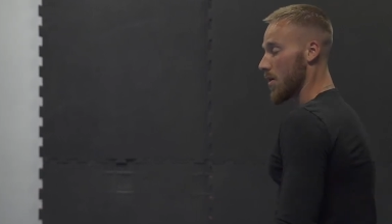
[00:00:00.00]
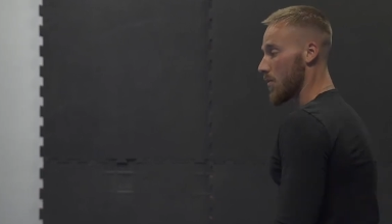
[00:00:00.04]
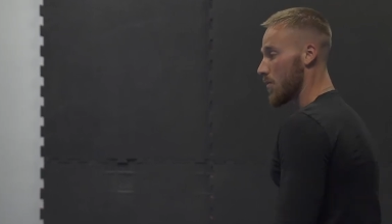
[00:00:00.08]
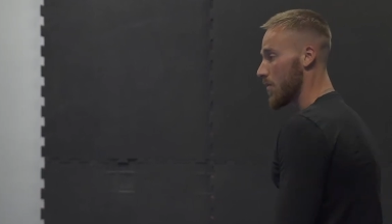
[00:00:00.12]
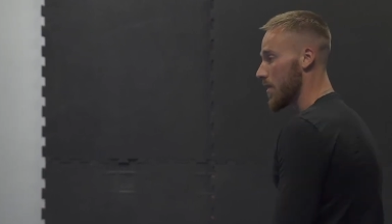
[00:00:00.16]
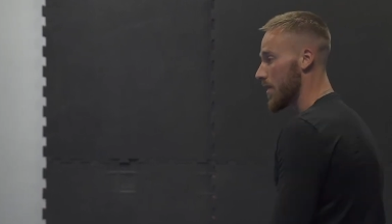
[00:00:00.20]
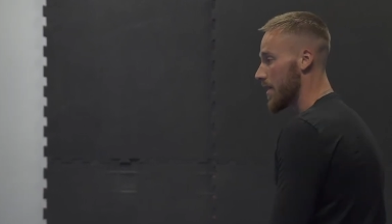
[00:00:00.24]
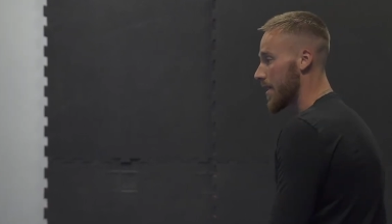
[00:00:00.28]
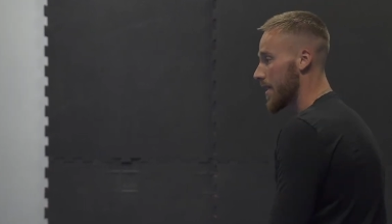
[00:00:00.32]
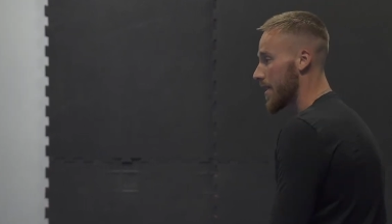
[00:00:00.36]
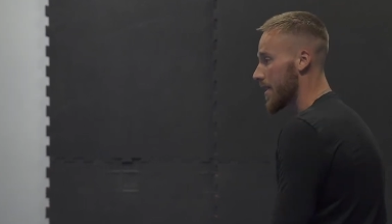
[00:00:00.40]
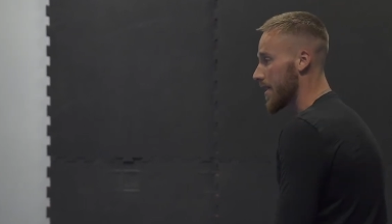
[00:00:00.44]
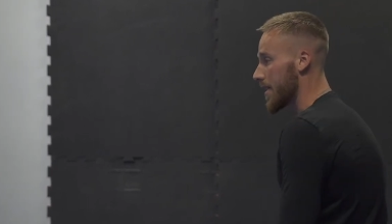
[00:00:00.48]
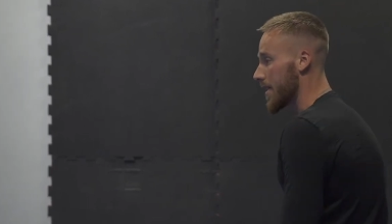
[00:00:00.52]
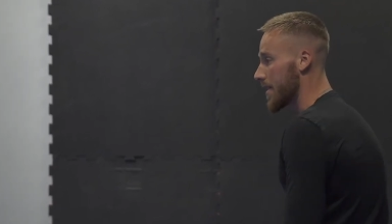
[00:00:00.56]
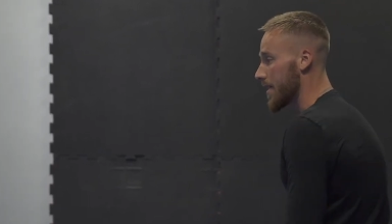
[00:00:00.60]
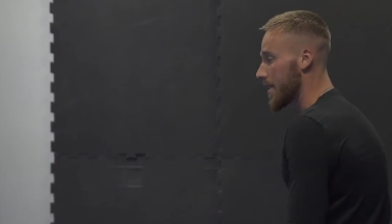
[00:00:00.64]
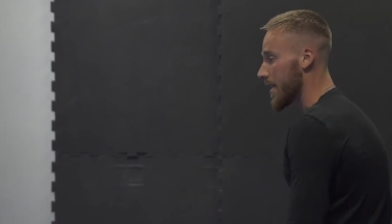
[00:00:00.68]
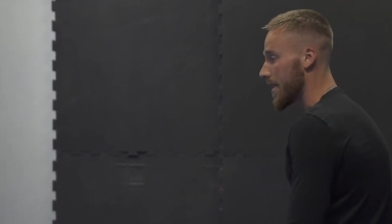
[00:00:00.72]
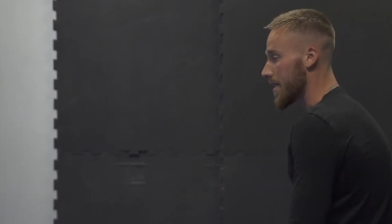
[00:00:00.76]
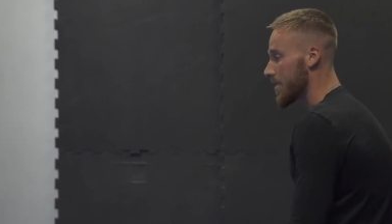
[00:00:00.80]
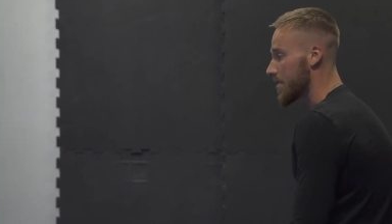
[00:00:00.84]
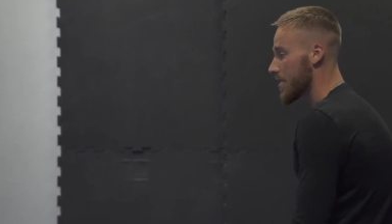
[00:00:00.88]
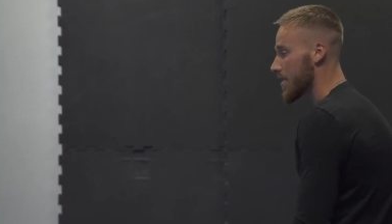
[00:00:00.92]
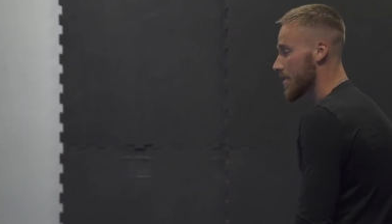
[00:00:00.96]
We are
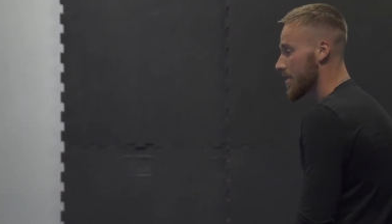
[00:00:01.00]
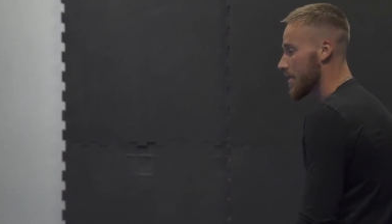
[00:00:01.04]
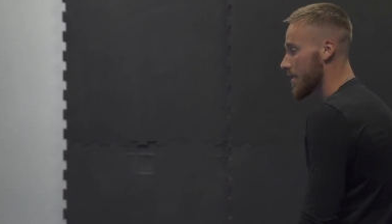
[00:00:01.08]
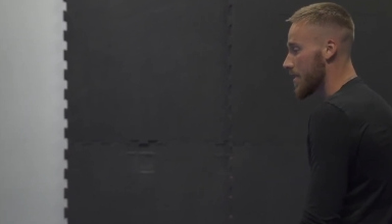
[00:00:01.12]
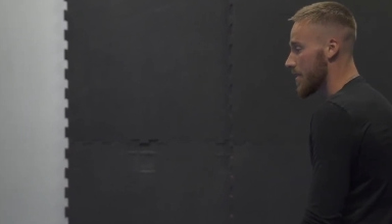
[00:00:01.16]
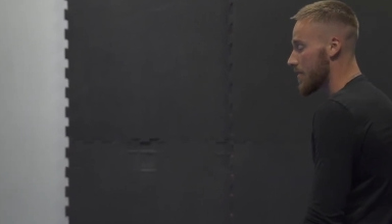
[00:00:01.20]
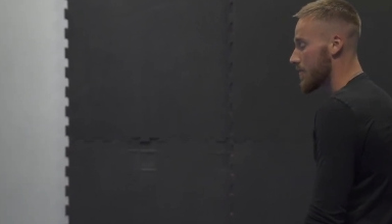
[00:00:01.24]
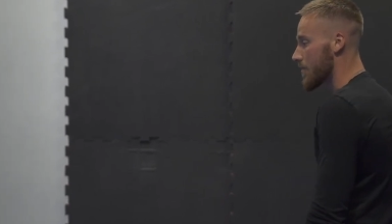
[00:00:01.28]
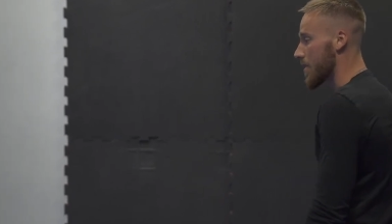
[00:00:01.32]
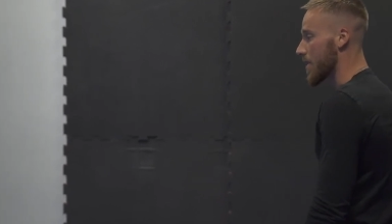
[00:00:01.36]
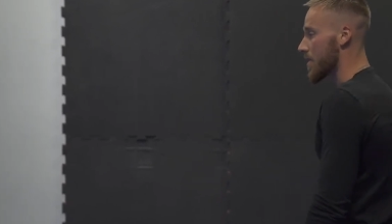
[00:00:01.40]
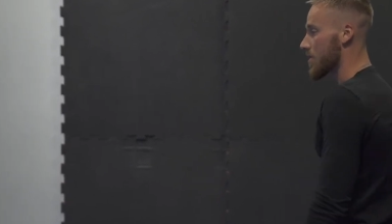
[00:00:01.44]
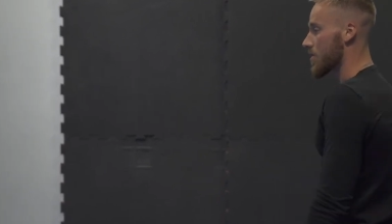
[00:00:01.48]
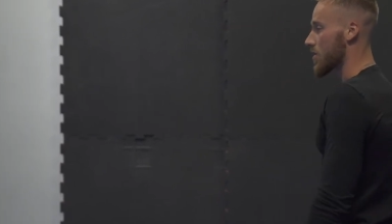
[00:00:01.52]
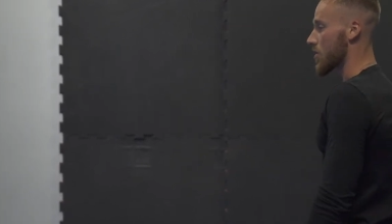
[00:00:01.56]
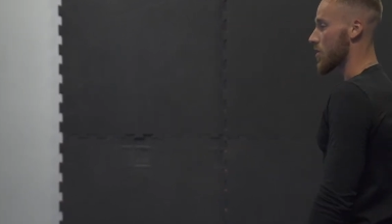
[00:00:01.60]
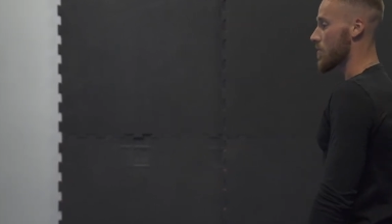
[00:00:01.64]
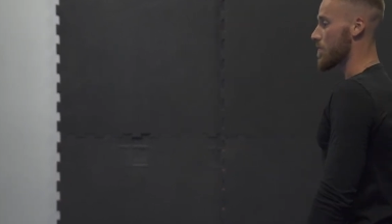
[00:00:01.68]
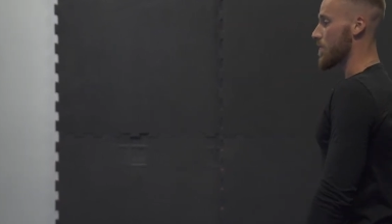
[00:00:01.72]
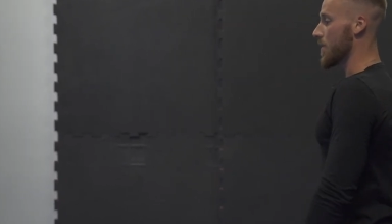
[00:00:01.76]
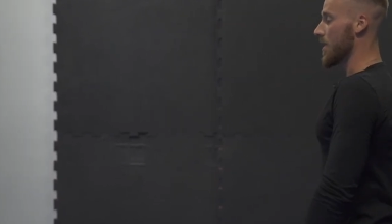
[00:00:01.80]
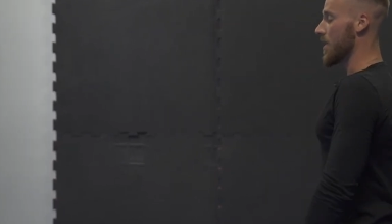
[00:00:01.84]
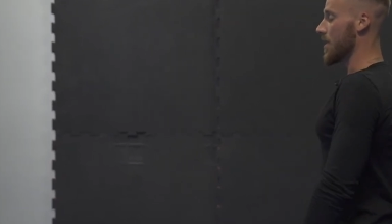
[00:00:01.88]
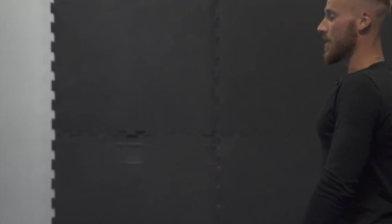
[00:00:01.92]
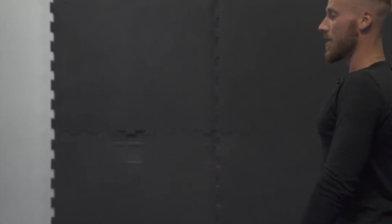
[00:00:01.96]
engaging the erector
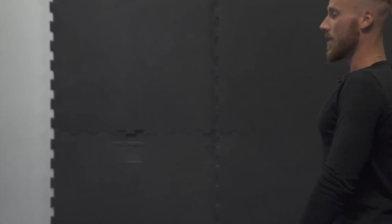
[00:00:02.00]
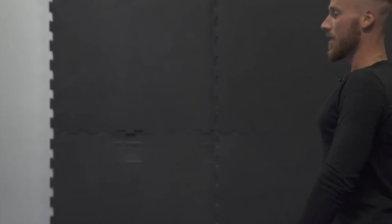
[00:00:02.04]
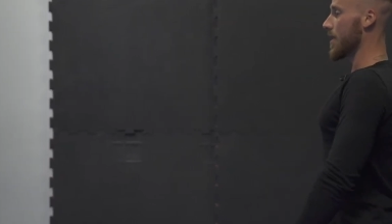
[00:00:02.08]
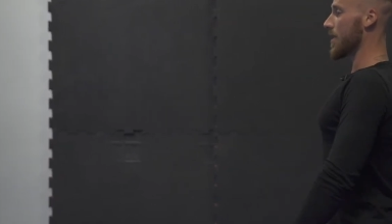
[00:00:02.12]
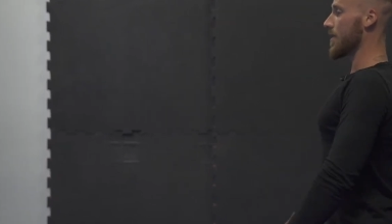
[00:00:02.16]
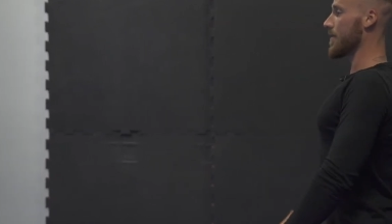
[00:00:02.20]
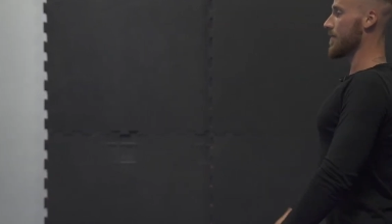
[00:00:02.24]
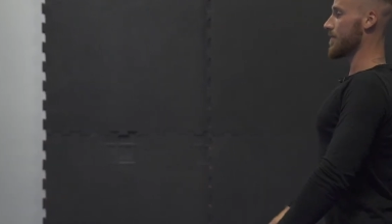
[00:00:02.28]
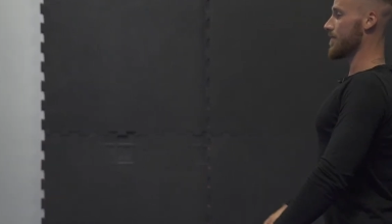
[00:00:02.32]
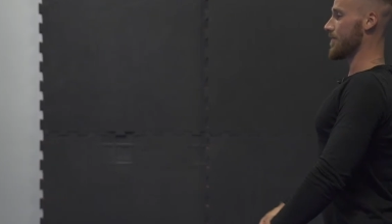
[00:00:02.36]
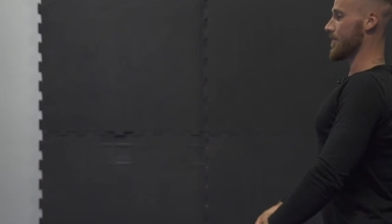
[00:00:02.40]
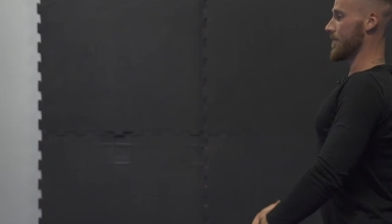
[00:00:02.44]
spinae